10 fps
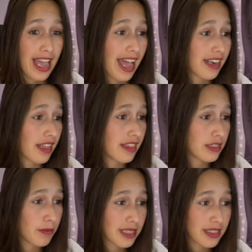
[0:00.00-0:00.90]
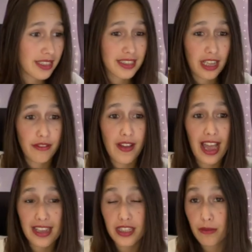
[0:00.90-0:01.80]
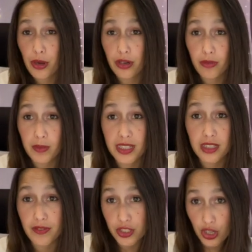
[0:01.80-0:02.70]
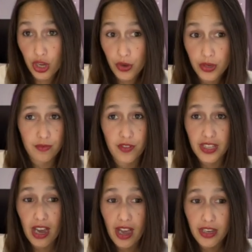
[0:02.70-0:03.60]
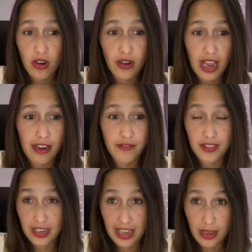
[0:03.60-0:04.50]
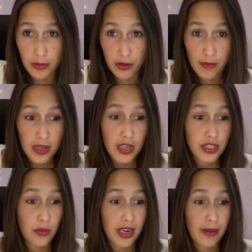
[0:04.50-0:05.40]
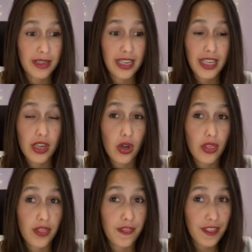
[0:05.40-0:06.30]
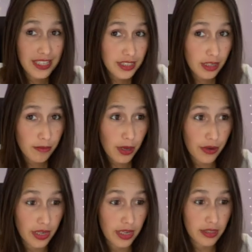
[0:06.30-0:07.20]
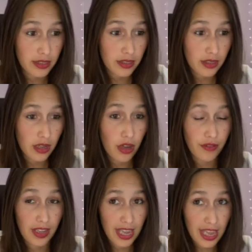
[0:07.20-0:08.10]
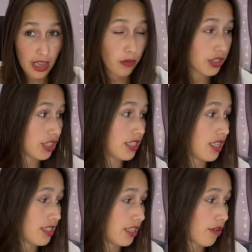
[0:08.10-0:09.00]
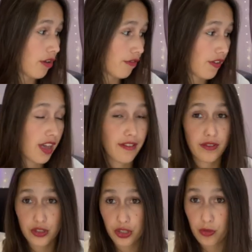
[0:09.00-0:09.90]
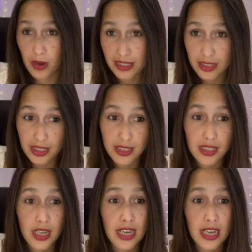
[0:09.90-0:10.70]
And this button itself has component properties of its own for the icon and for the label. So when I'm clicking on this component over here, which is 052Buttons,